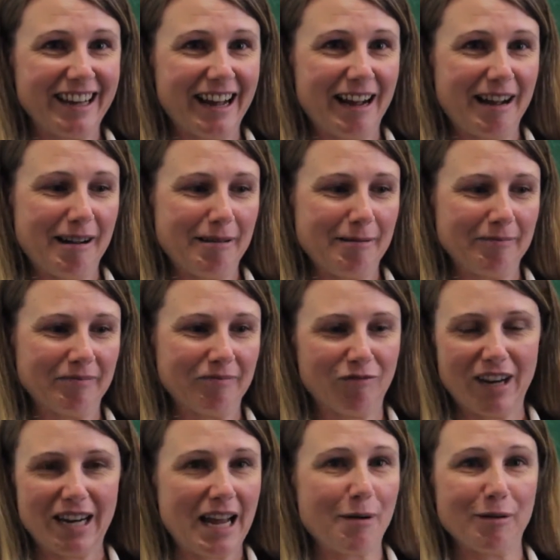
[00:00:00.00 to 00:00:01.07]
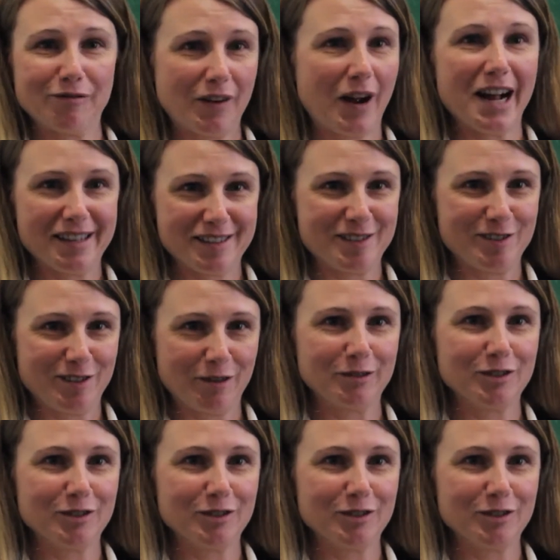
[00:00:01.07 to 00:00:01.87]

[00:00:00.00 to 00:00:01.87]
um, reading our advice, you know,